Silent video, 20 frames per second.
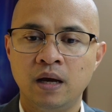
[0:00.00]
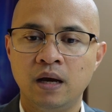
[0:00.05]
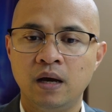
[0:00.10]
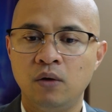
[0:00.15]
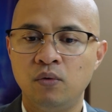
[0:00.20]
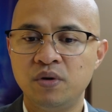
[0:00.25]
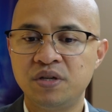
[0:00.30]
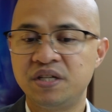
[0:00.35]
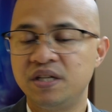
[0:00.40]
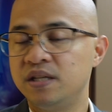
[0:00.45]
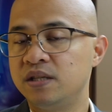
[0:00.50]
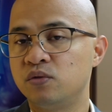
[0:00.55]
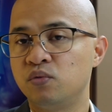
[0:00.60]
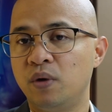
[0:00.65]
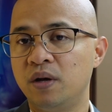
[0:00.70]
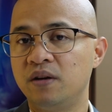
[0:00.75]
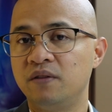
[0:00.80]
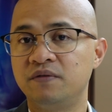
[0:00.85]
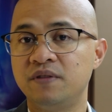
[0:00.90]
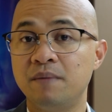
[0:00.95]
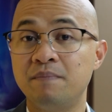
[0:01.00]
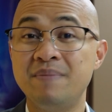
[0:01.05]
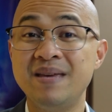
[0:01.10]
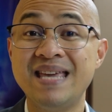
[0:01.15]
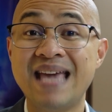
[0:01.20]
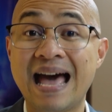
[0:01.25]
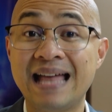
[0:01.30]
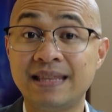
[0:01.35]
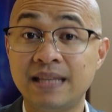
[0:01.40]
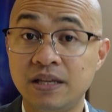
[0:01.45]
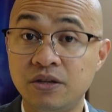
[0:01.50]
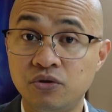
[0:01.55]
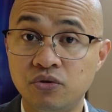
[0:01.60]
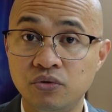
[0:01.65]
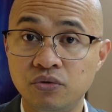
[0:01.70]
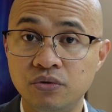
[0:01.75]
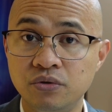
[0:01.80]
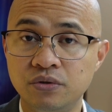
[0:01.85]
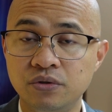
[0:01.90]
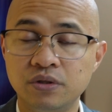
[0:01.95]
which is one of the
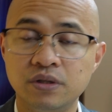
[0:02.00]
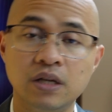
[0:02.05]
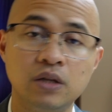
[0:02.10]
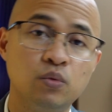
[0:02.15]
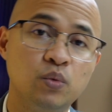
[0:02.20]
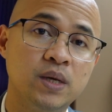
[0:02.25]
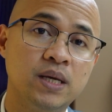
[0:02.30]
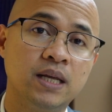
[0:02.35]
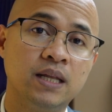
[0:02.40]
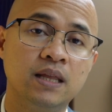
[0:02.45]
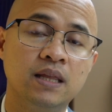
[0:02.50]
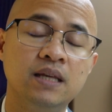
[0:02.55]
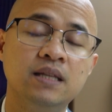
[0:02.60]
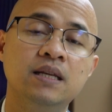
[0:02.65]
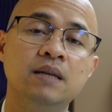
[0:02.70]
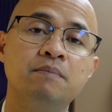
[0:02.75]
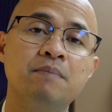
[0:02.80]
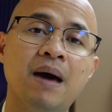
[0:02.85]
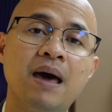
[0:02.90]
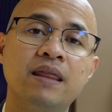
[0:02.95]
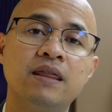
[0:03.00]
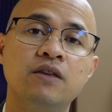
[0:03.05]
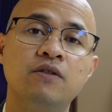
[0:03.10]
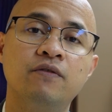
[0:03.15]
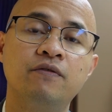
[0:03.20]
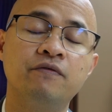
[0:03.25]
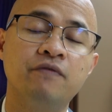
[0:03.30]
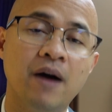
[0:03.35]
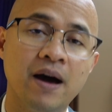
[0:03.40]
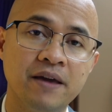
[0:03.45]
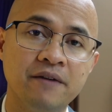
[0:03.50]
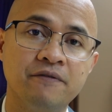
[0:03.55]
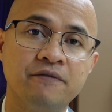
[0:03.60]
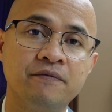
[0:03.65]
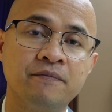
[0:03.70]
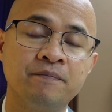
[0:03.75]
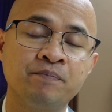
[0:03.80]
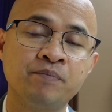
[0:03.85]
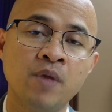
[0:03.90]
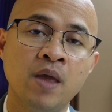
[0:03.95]
Beatitudes that we can read in Matthew 5.
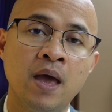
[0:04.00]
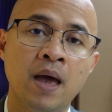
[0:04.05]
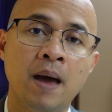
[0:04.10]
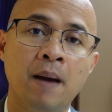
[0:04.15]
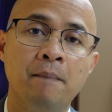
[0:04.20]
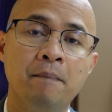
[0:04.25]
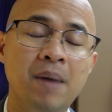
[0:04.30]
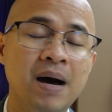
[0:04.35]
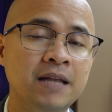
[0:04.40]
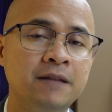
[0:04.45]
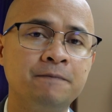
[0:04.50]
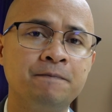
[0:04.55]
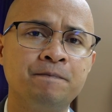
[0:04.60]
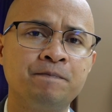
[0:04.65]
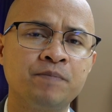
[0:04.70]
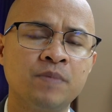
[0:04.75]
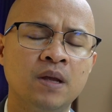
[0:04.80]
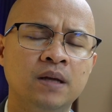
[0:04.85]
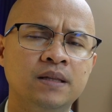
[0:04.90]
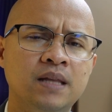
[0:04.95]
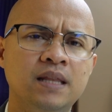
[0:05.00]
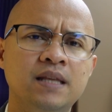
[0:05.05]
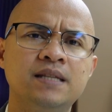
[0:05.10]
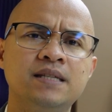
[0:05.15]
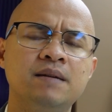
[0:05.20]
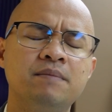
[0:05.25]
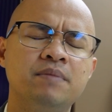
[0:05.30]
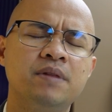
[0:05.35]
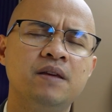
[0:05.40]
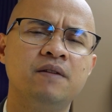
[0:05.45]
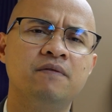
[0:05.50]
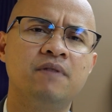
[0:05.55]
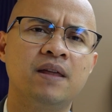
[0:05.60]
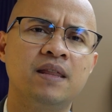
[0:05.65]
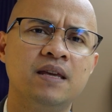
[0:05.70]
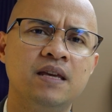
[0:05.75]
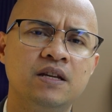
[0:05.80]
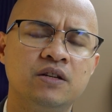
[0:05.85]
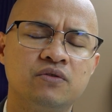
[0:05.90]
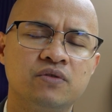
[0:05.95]
But there is something very
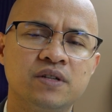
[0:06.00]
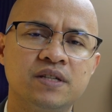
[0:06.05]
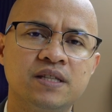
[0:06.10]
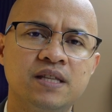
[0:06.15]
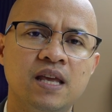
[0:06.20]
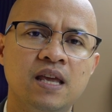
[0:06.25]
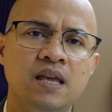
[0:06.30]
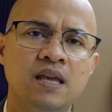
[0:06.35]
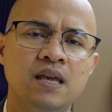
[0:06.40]
interesting